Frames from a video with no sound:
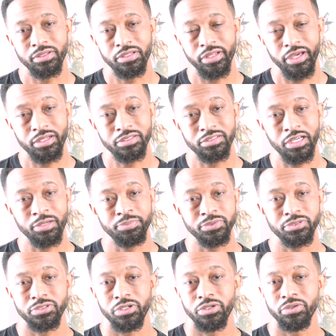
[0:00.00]
the latest
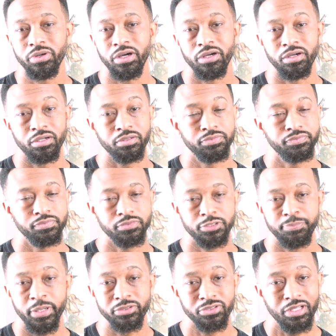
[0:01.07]
episode of
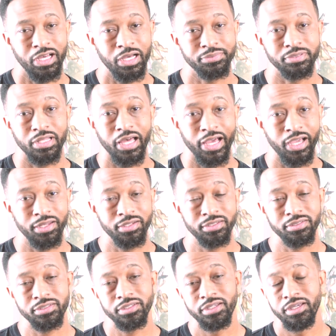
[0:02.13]
Special Ops
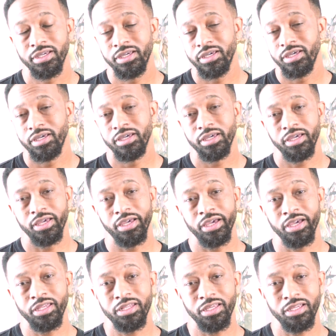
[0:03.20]
Lioness.
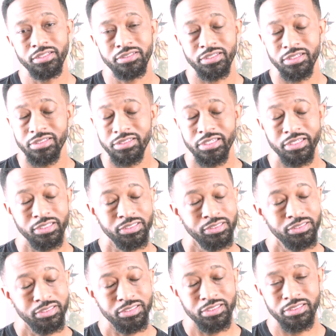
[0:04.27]
And it's
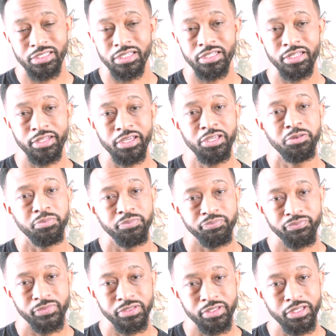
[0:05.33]
getting deep.
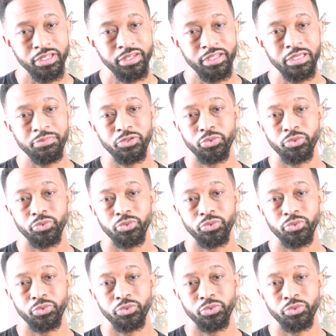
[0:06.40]
It's getting deep.